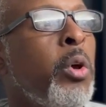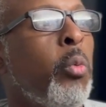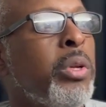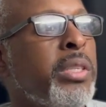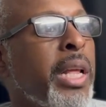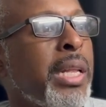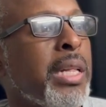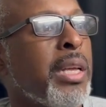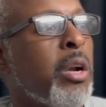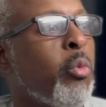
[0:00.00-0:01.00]
One study
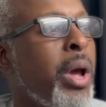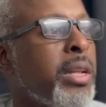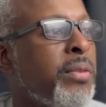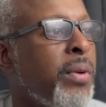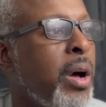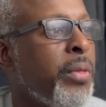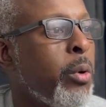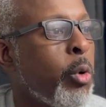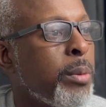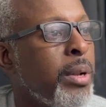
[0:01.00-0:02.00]
conducted on rats found that
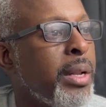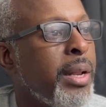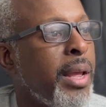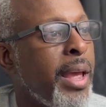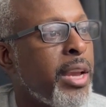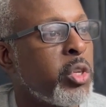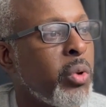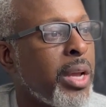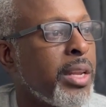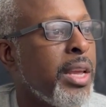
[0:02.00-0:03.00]
watermelon
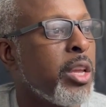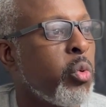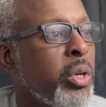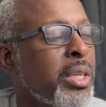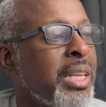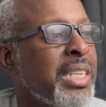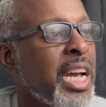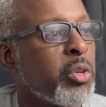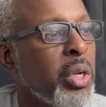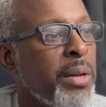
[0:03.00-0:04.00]
extract increased
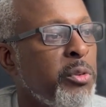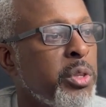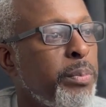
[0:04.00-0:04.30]
testosterone levels,